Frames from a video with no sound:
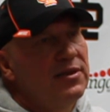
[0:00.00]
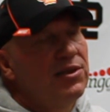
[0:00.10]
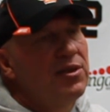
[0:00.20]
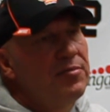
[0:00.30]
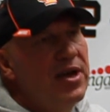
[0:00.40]

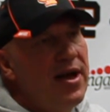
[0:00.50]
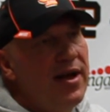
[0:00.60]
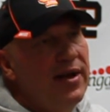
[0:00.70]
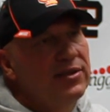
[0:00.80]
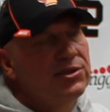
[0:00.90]

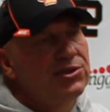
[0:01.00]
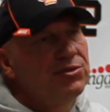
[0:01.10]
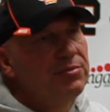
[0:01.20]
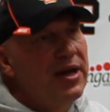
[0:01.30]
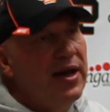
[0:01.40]
alumni,
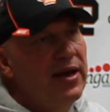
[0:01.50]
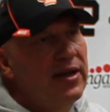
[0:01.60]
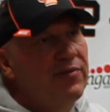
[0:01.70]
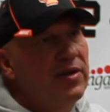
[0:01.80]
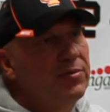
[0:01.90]
student
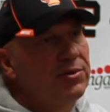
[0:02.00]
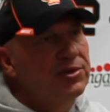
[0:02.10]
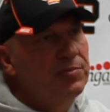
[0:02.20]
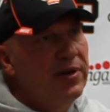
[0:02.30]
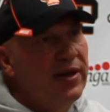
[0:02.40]
body have come to
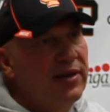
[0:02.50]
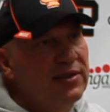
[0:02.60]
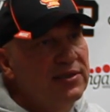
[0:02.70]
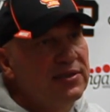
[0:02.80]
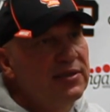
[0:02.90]

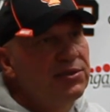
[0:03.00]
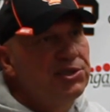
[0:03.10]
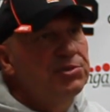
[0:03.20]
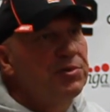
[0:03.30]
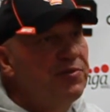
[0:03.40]
expect is
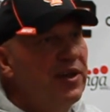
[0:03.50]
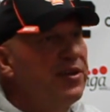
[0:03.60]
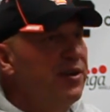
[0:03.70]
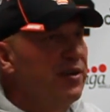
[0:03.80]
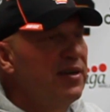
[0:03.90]
dismal
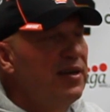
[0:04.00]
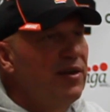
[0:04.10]
failure.